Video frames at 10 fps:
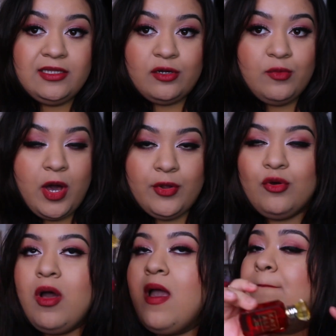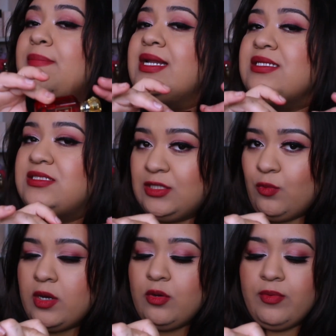little bottle, but I did
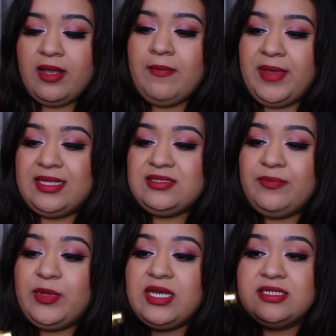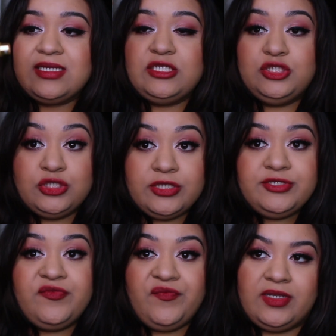want to recommend it because I
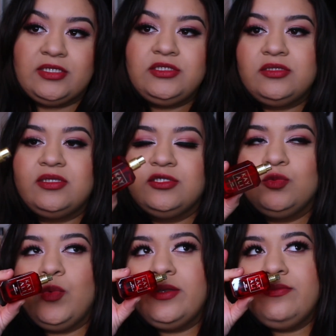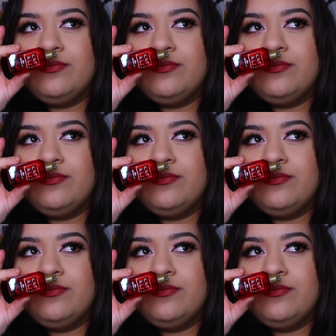just finished this one.